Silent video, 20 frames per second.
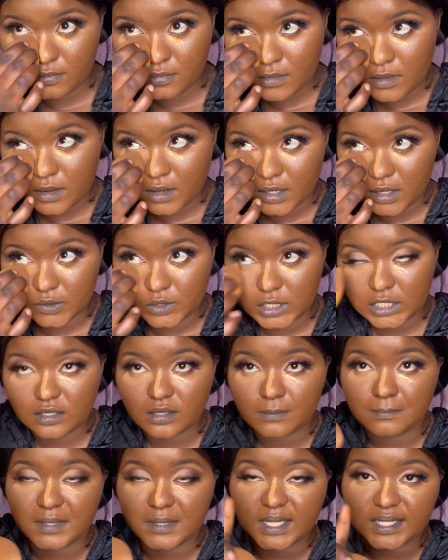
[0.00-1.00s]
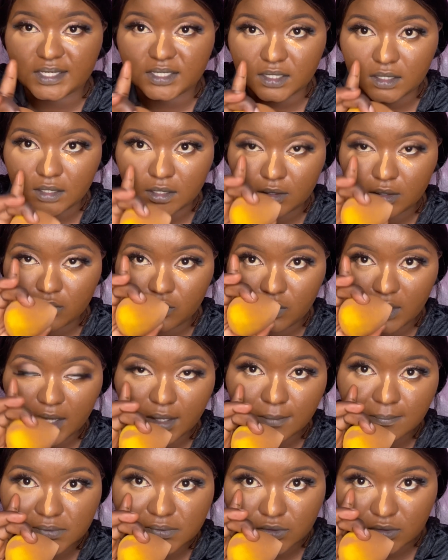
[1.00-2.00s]
And when you're blending, look up
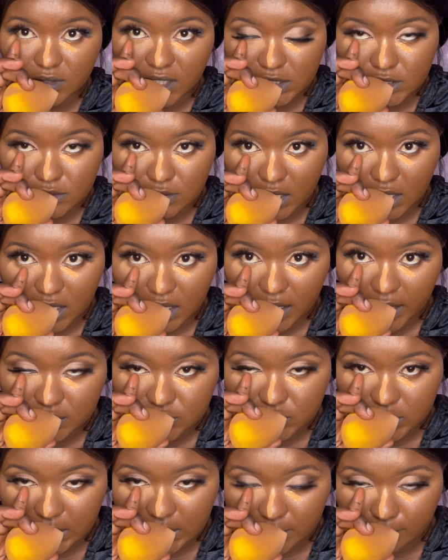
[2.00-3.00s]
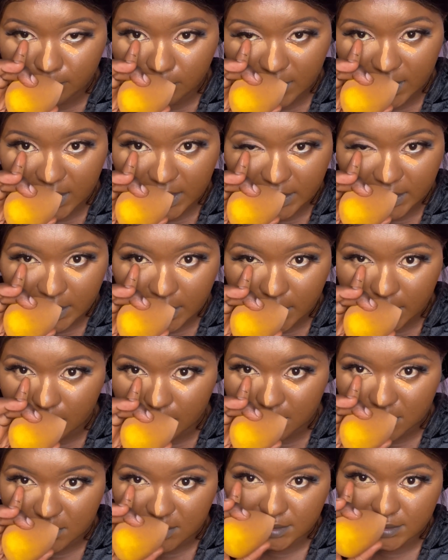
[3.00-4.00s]
so that you can actually blend around
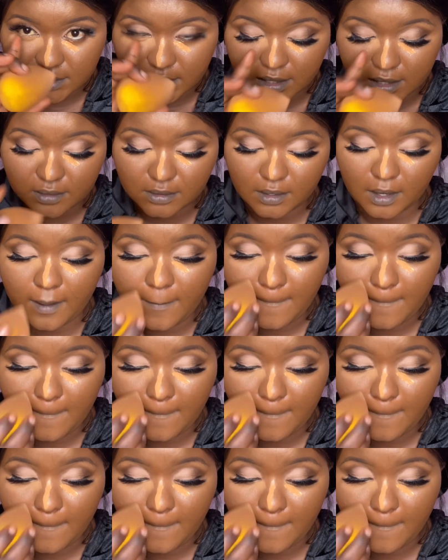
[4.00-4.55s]
this area.